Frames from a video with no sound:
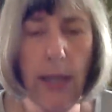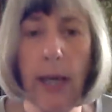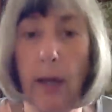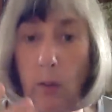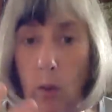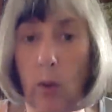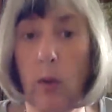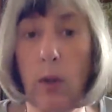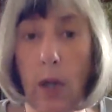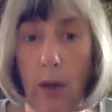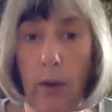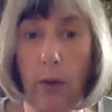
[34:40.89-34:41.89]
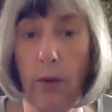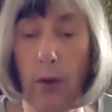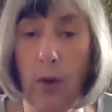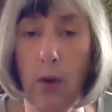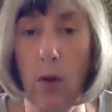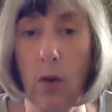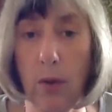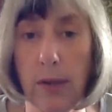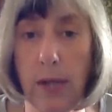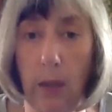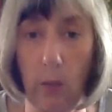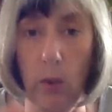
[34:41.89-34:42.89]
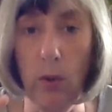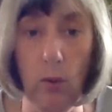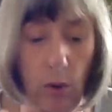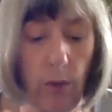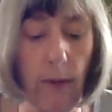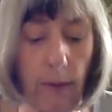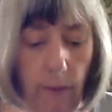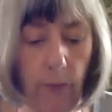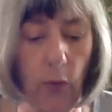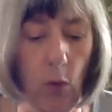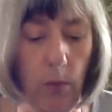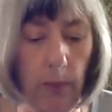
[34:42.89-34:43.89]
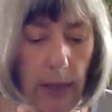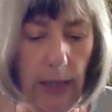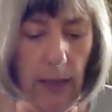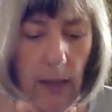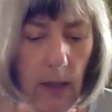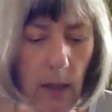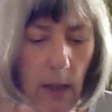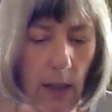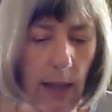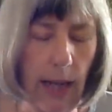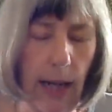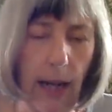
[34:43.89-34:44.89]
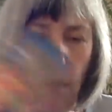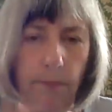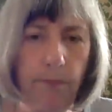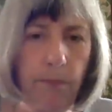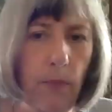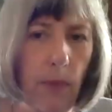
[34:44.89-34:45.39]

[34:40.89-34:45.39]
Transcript: he will go through the courts they will do this formally um,